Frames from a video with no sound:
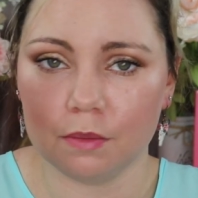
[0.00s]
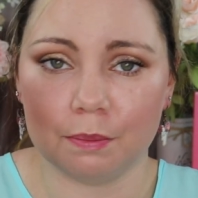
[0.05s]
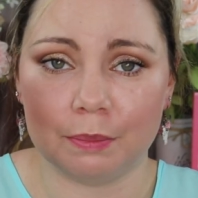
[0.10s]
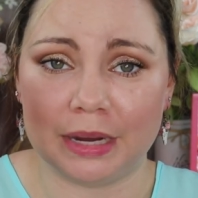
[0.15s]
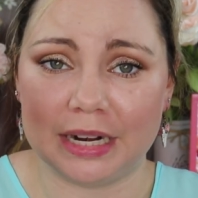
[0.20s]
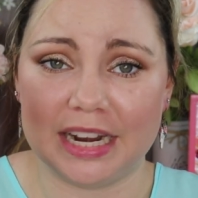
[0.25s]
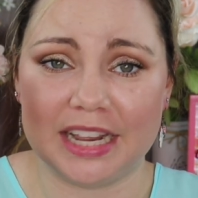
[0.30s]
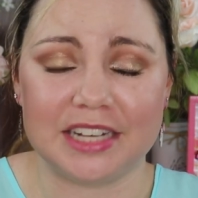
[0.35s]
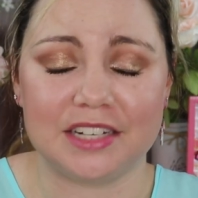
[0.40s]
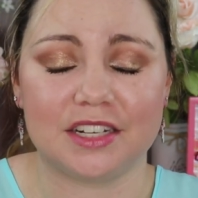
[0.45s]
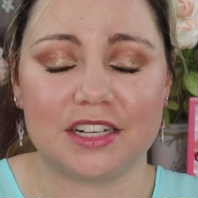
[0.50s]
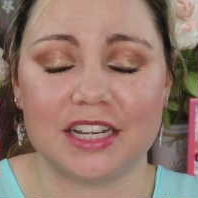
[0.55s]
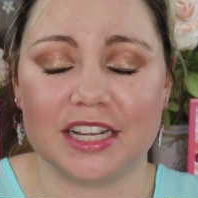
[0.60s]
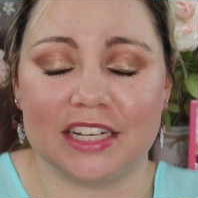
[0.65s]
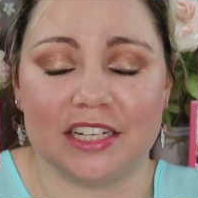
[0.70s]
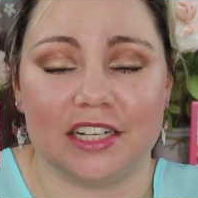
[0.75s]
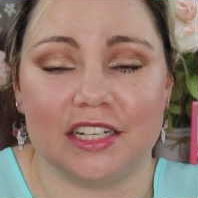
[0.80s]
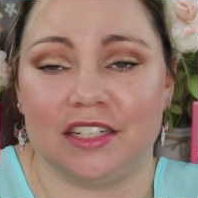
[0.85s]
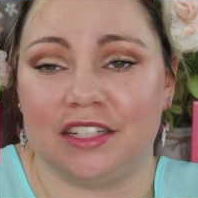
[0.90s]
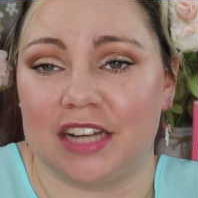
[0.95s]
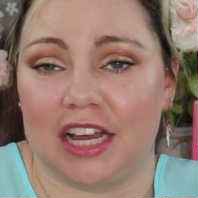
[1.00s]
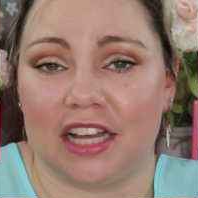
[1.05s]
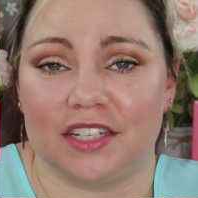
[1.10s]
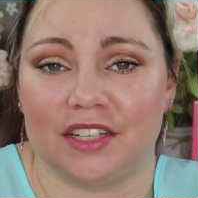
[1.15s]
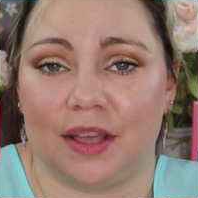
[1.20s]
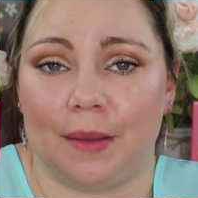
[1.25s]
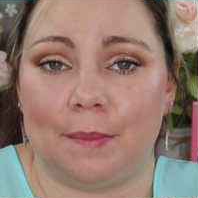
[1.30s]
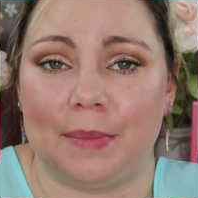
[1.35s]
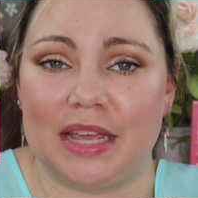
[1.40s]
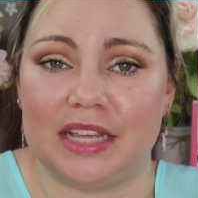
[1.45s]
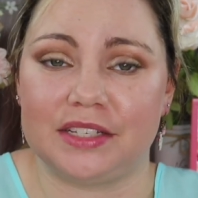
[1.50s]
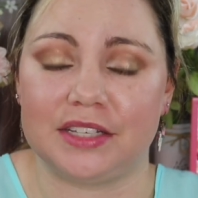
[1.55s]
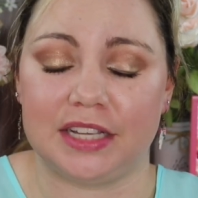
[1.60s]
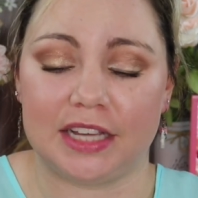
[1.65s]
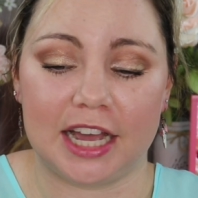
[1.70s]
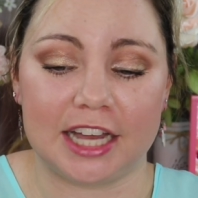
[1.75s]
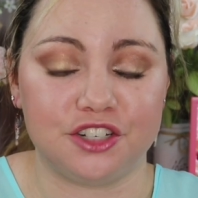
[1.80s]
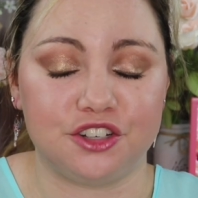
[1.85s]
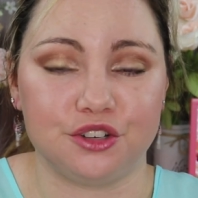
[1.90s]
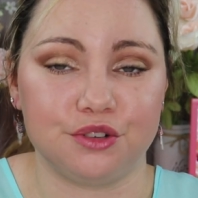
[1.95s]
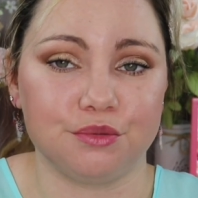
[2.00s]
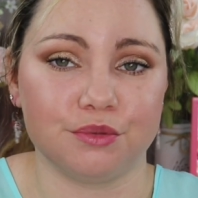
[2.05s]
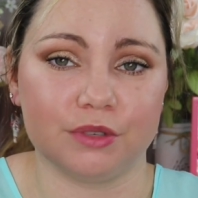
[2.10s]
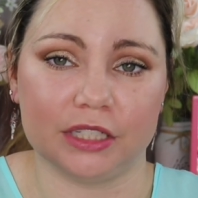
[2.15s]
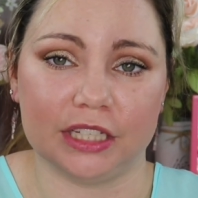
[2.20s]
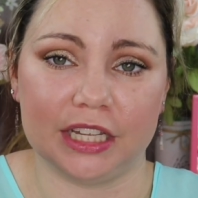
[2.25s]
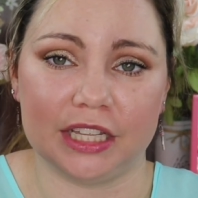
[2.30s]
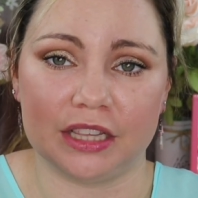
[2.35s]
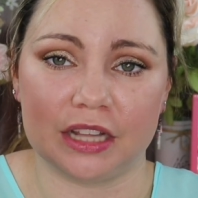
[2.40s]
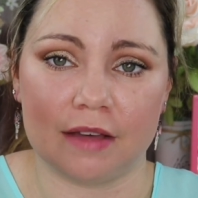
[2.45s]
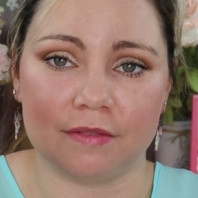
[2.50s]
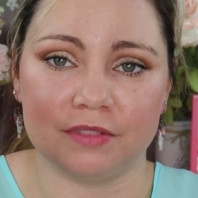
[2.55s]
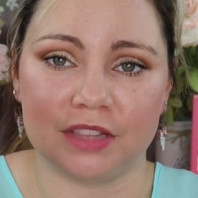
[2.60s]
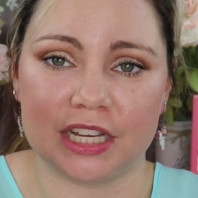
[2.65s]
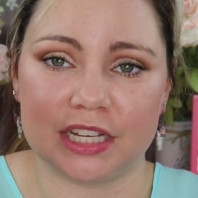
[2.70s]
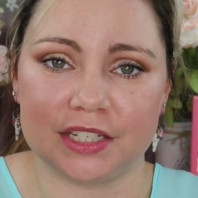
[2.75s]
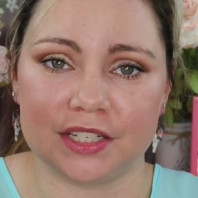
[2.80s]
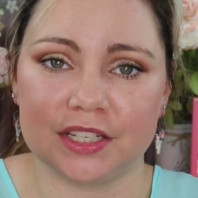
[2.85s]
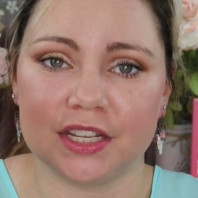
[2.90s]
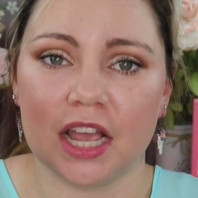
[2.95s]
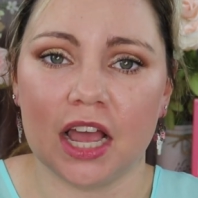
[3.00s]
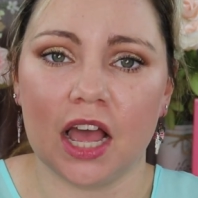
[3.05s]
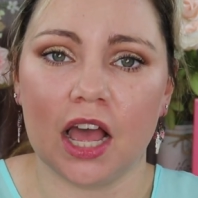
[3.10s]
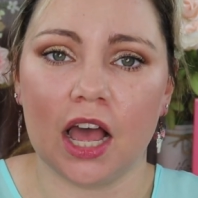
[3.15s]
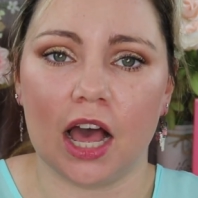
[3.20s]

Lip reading: but it does amazing. I do really love this.